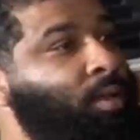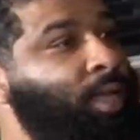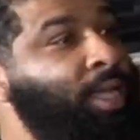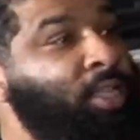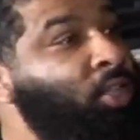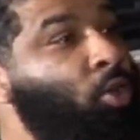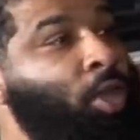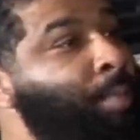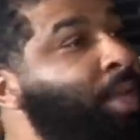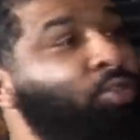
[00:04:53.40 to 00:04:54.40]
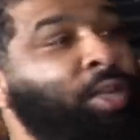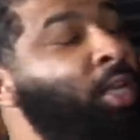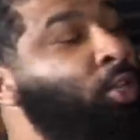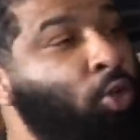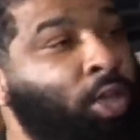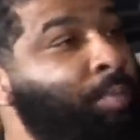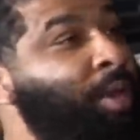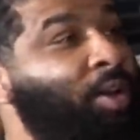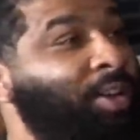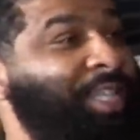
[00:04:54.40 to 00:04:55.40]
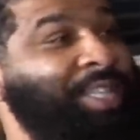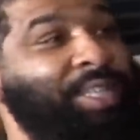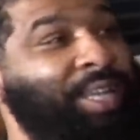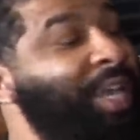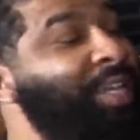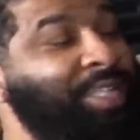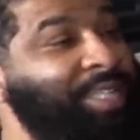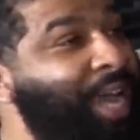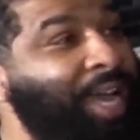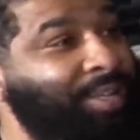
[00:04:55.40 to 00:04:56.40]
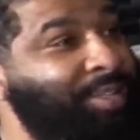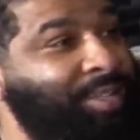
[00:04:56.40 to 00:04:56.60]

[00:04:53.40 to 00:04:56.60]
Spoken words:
Is the documentary going to document Arteta getting sacked?